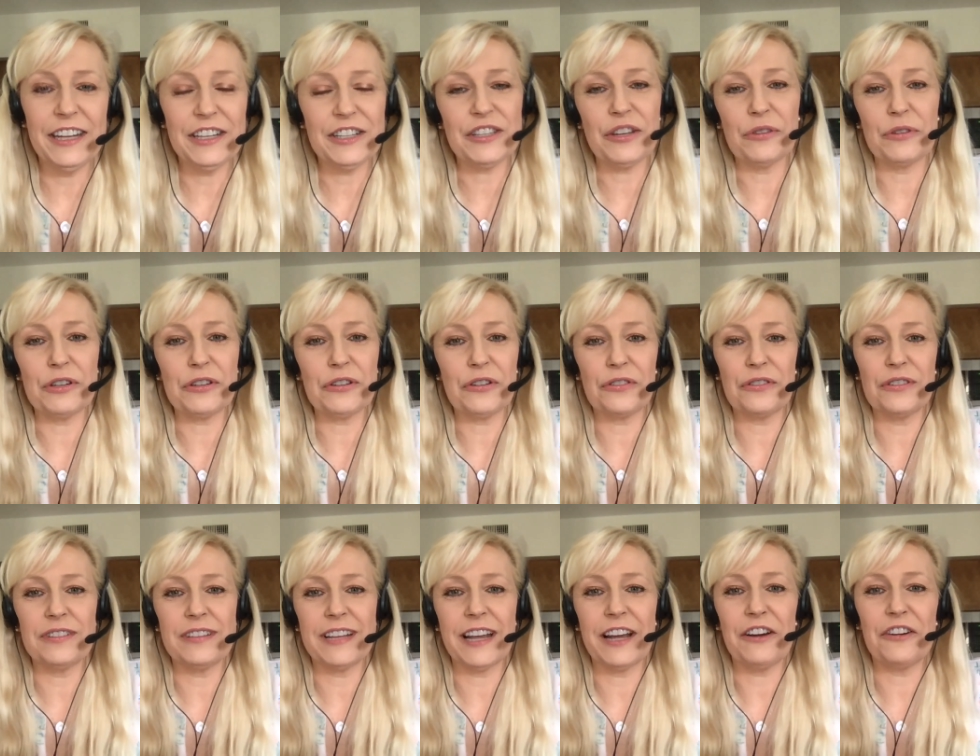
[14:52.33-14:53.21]
And so it
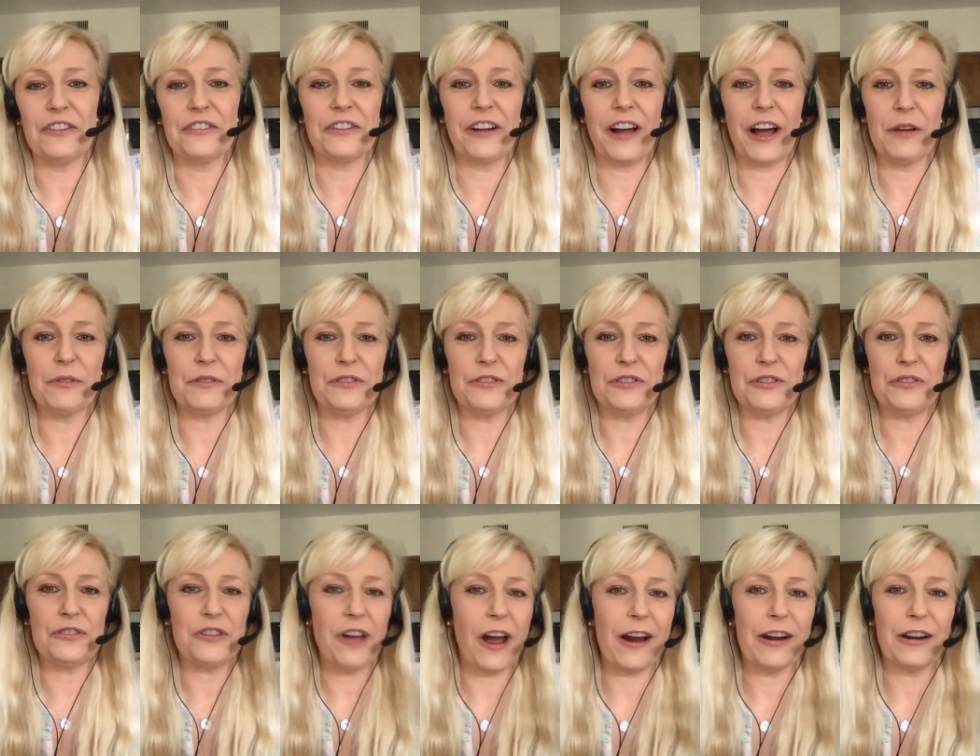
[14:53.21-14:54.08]
turns out I was
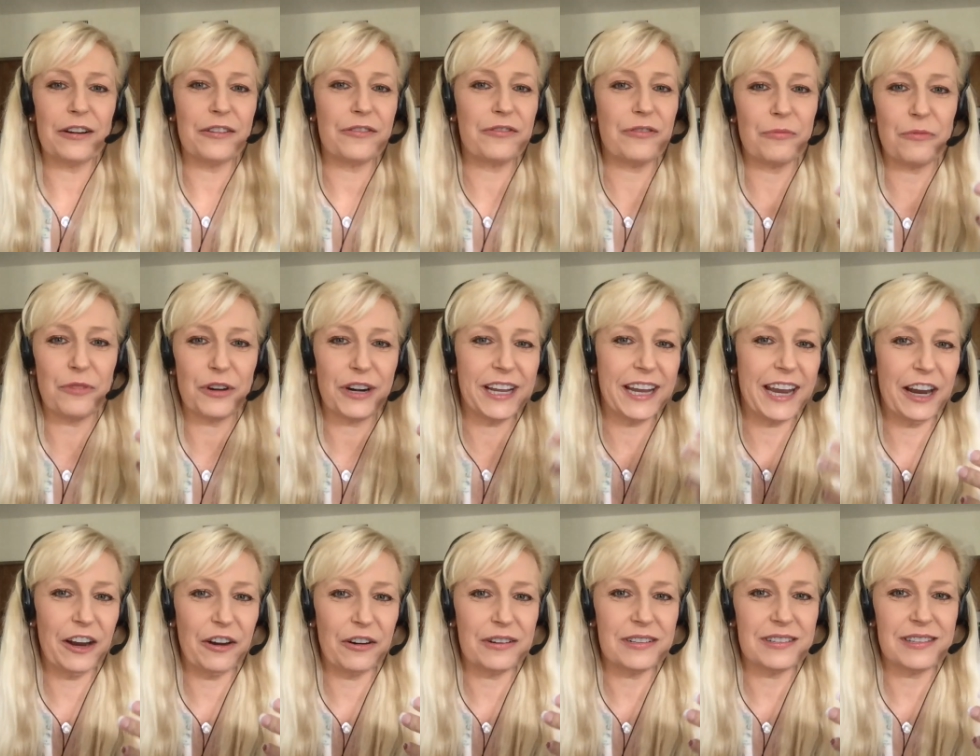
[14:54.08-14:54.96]
too tired from
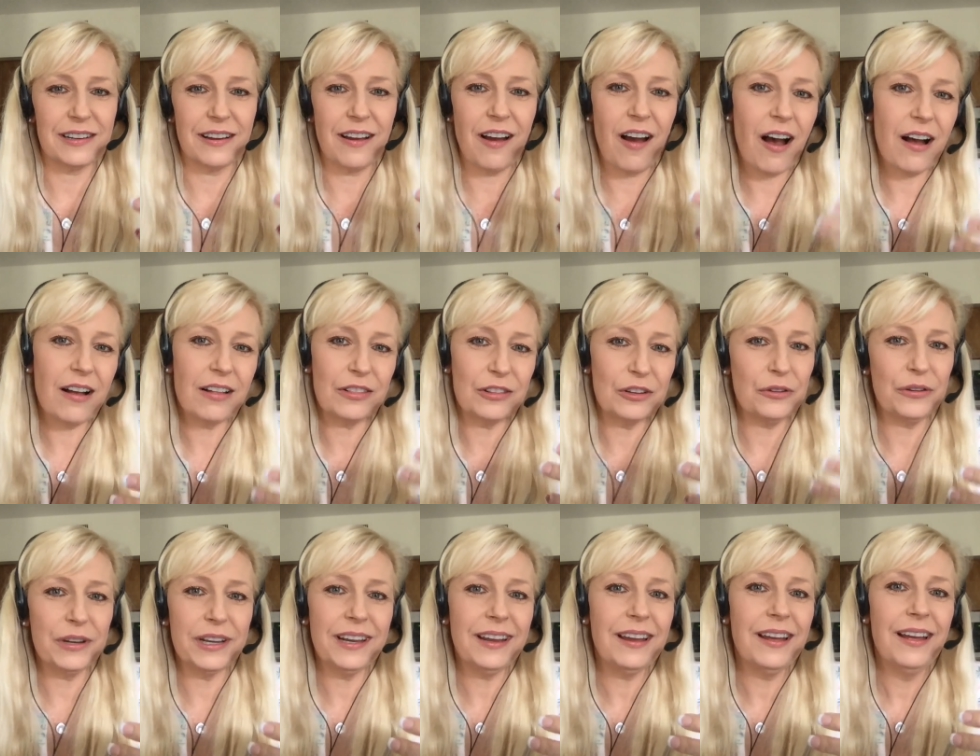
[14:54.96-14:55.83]
running errands in
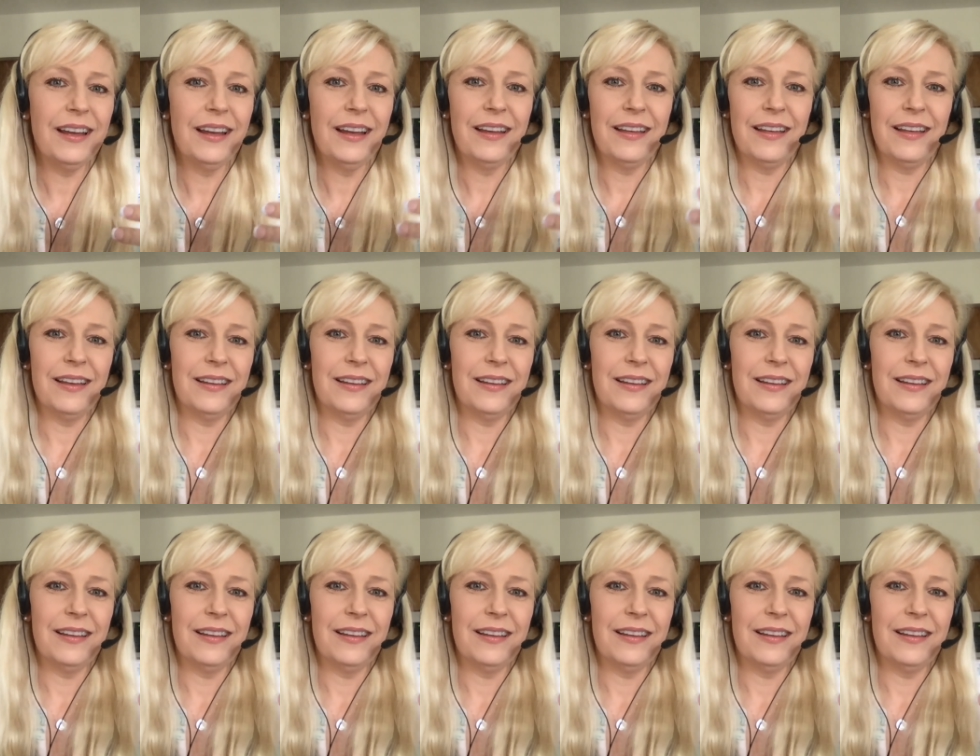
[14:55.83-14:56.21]
Kahului.